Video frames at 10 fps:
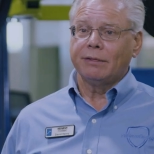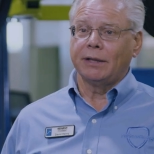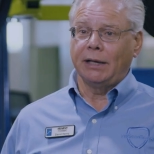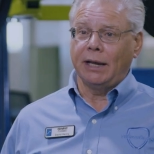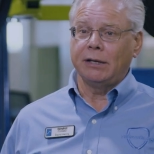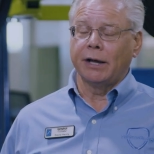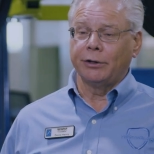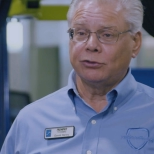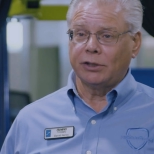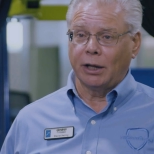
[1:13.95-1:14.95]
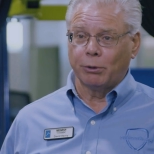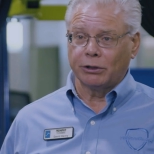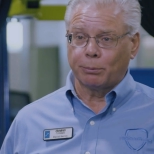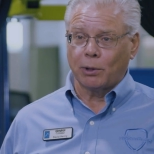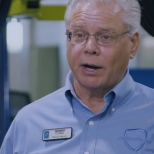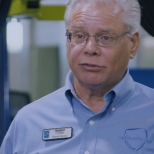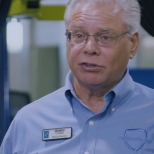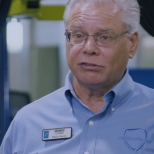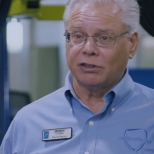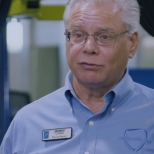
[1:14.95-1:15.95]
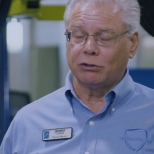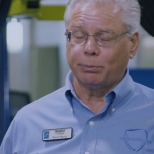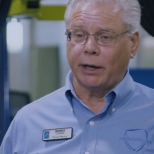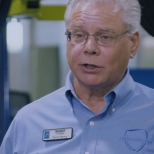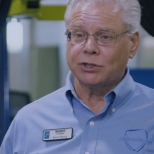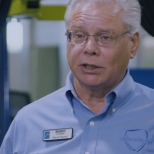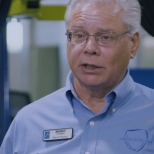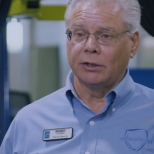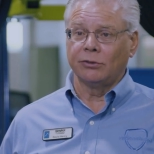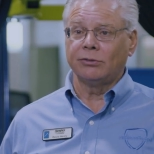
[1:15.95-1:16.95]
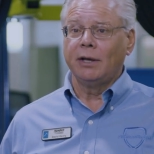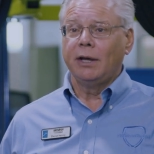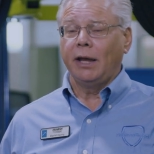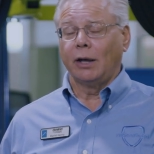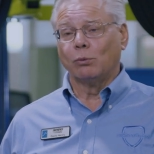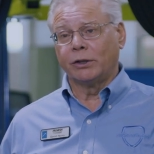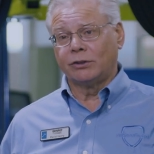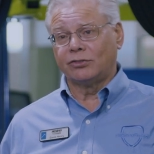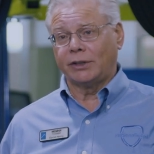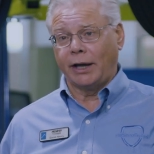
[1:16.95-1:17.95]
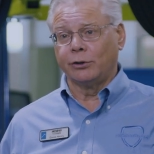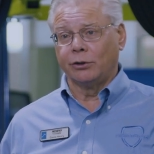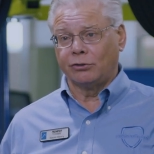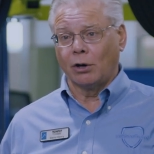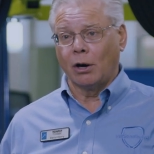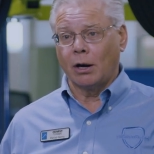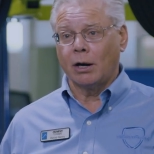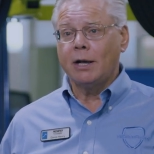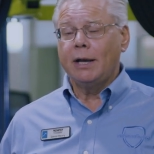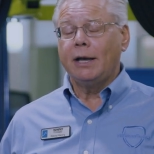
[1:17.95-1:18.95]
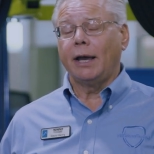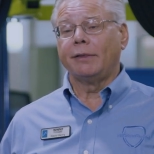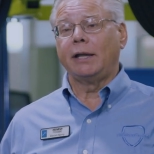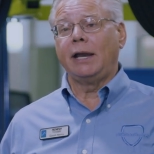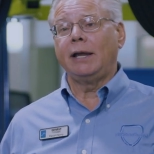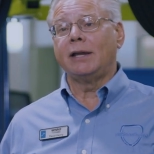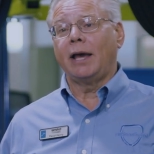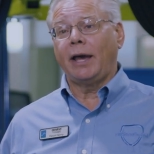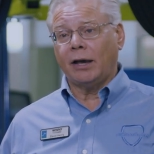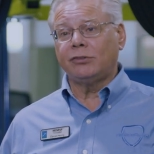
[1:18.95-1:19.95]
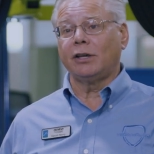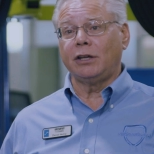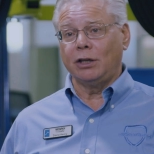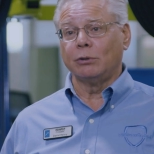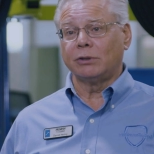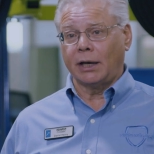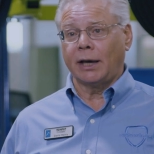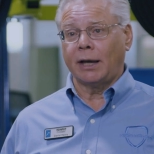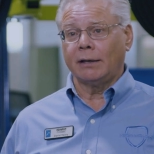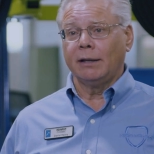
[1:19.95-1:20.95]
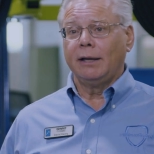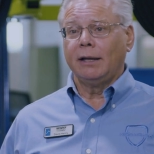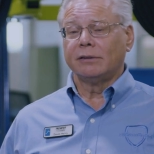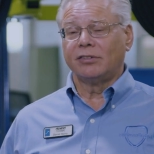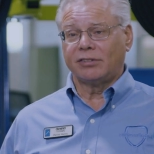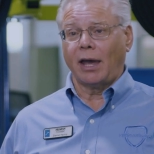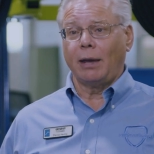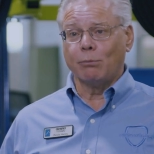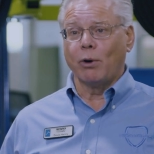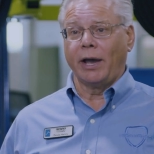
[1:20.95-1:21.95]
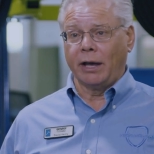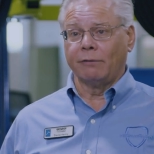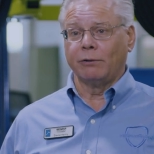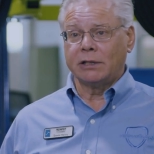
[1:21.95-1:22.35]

They need to understand what the process of inspection is and what the standards are, and they need to execute that the same way every